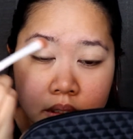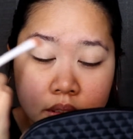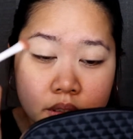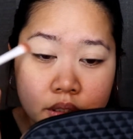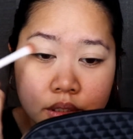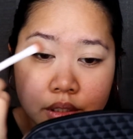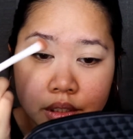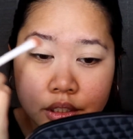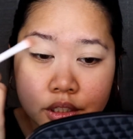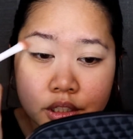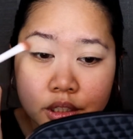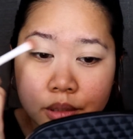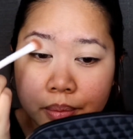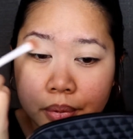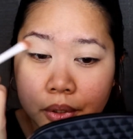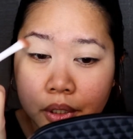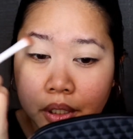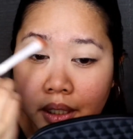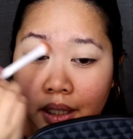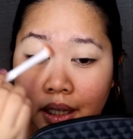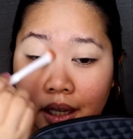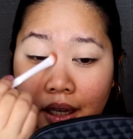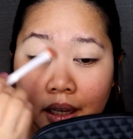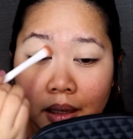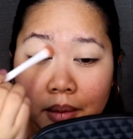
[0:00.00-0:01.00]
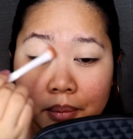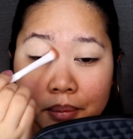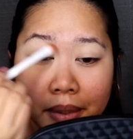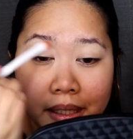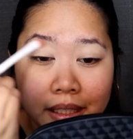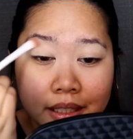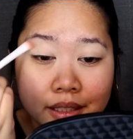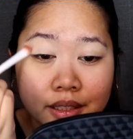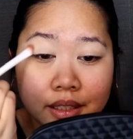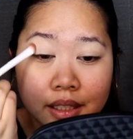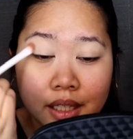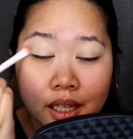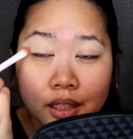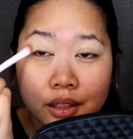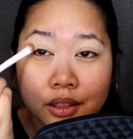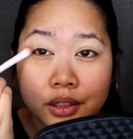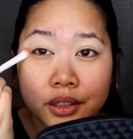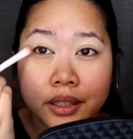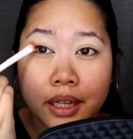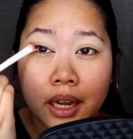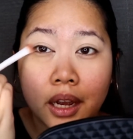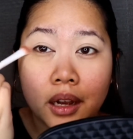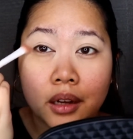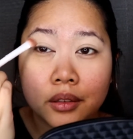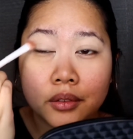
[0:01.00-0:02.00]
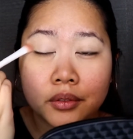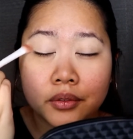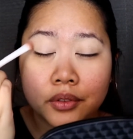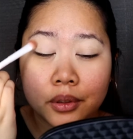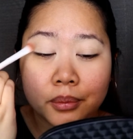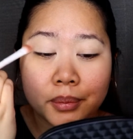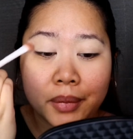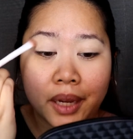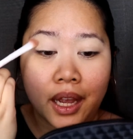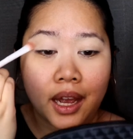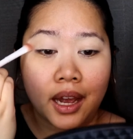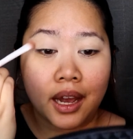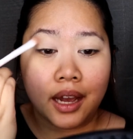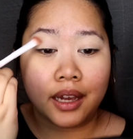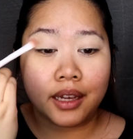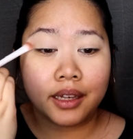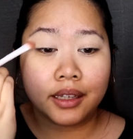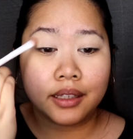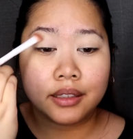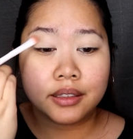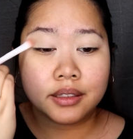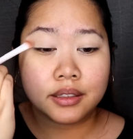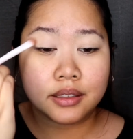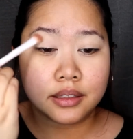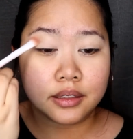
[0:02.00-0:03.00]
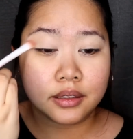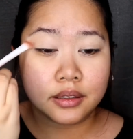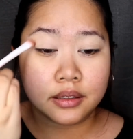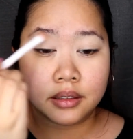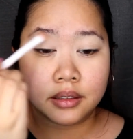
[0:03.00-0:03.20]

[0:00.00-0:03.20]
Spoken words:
Just to put a base color down for my eyes.